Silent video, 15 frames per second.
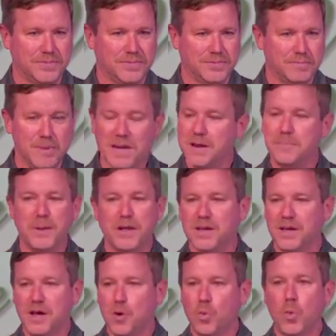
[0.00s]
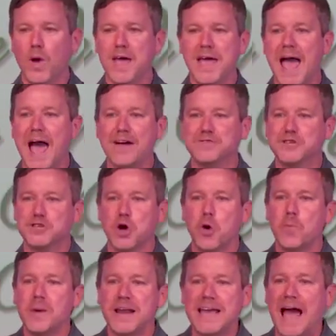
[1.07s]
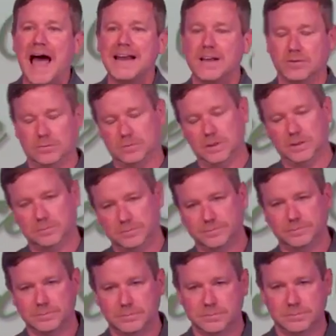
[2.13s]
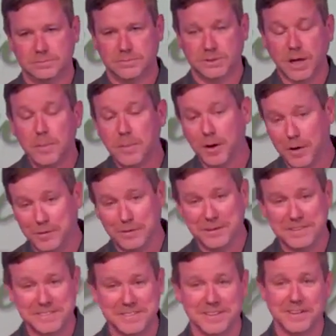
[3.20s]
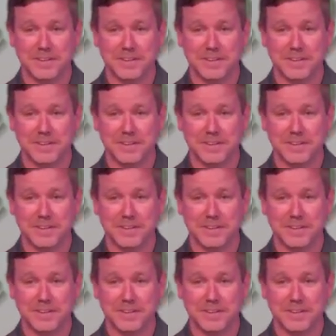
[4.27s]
Many, pl- we have so many ideas. Well, some of us,